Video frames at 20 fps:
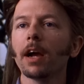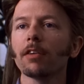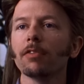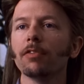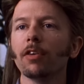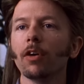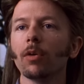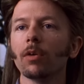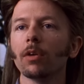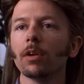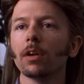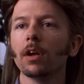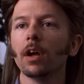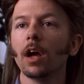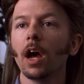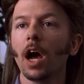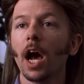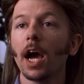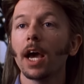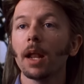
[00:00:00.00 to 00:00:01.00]
a lot of
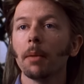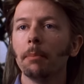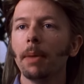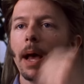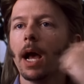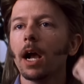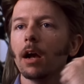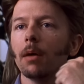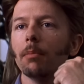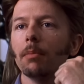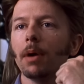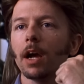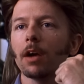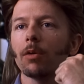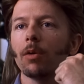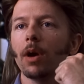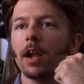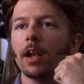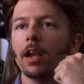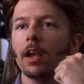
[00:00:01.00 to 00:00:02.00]
good intentions and a
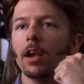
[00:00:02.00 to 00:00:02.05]
lot of